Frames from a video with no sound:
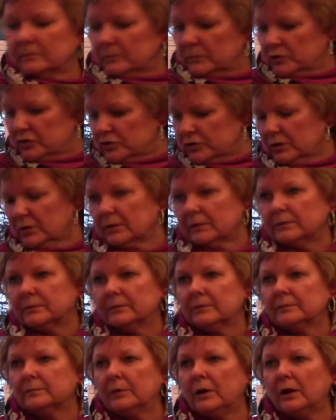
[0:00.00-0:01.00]
Sure.
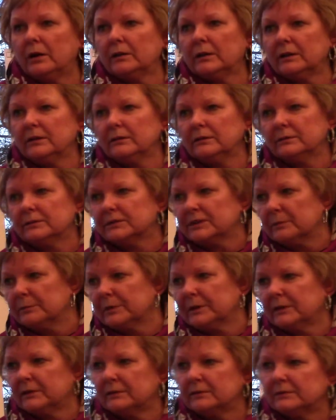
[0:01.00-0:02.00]
Paula?
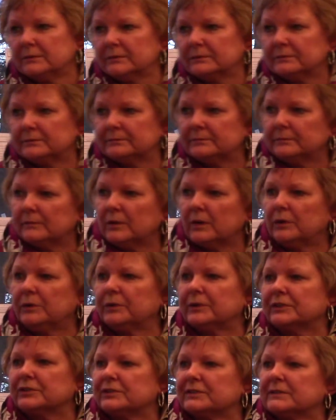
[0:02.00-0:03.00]
Somebody? Oh,
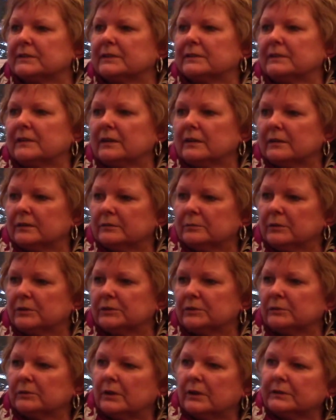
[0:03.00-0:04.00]
you can just sit there. We'll
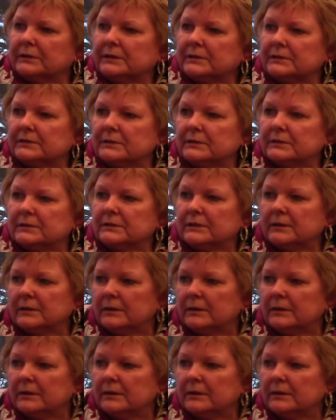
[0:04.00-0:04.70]
do long distance.